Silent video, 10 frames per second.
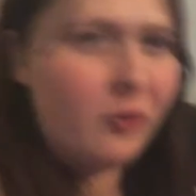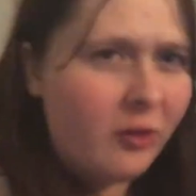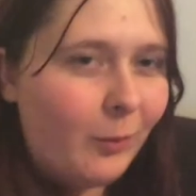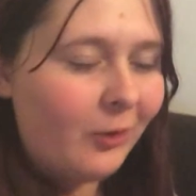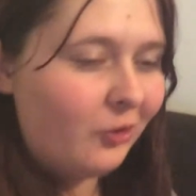I was
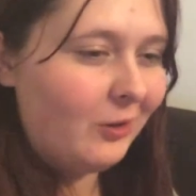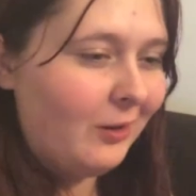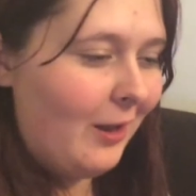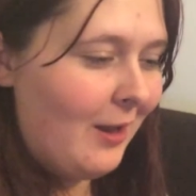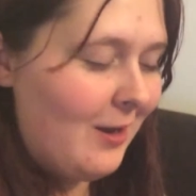just
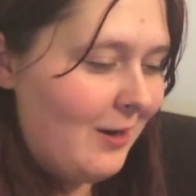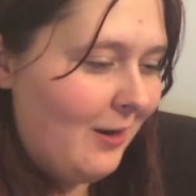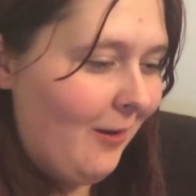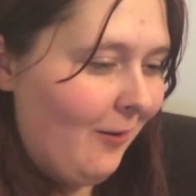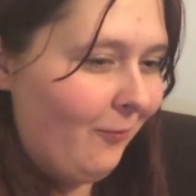watching a
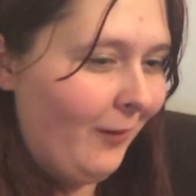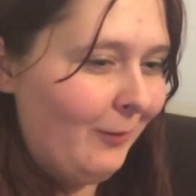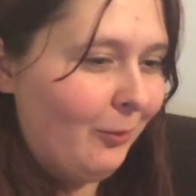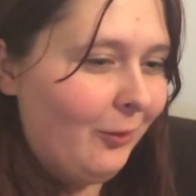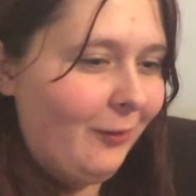uh,
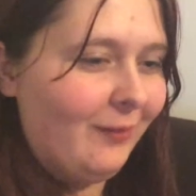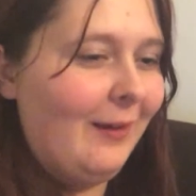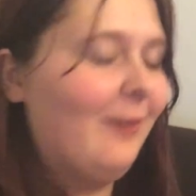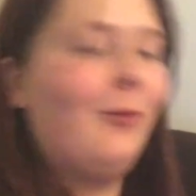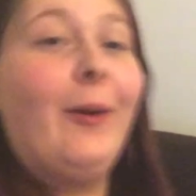Fine Brothers
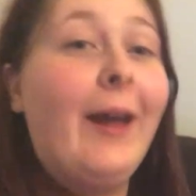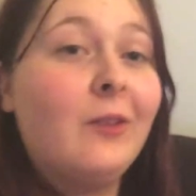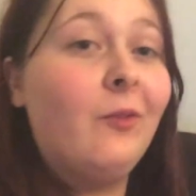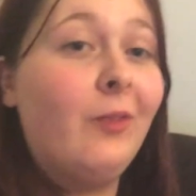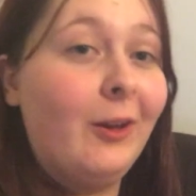Kids
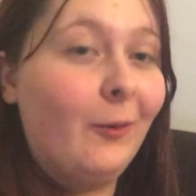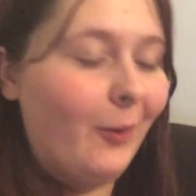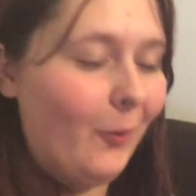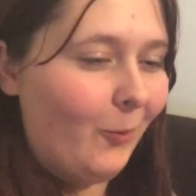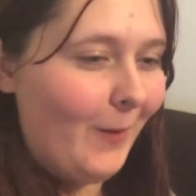React video, and
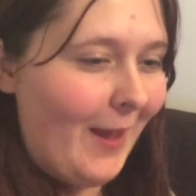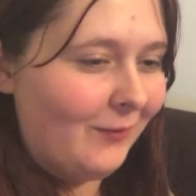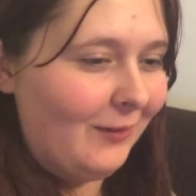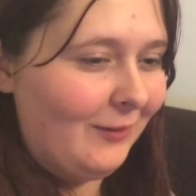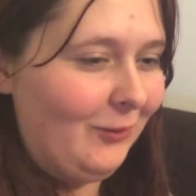they were
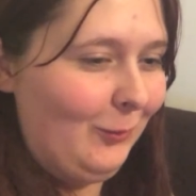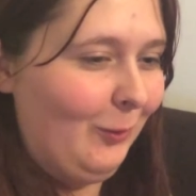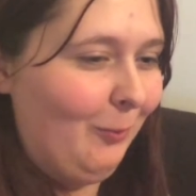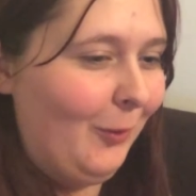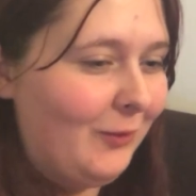reacting to
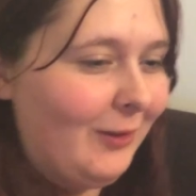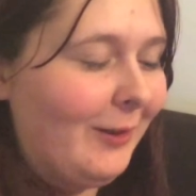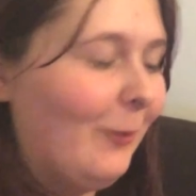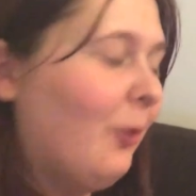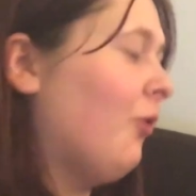the
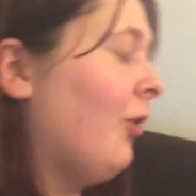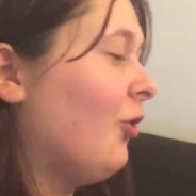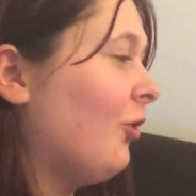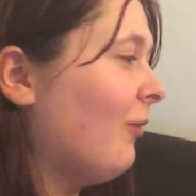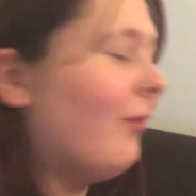multi-language
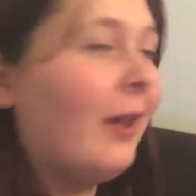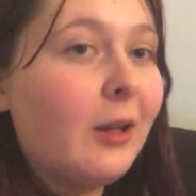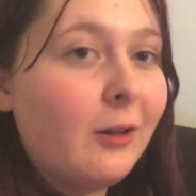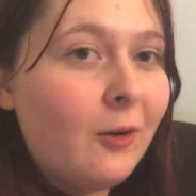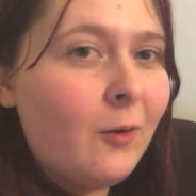version of Let
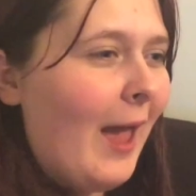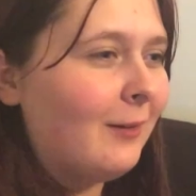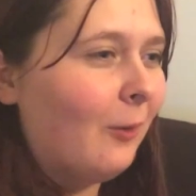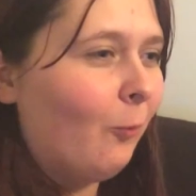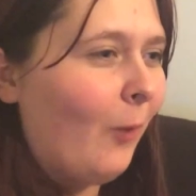It Go,
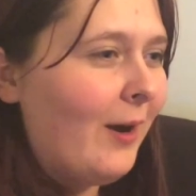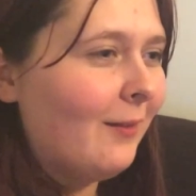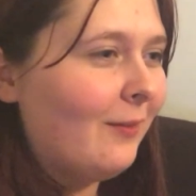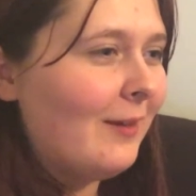and right at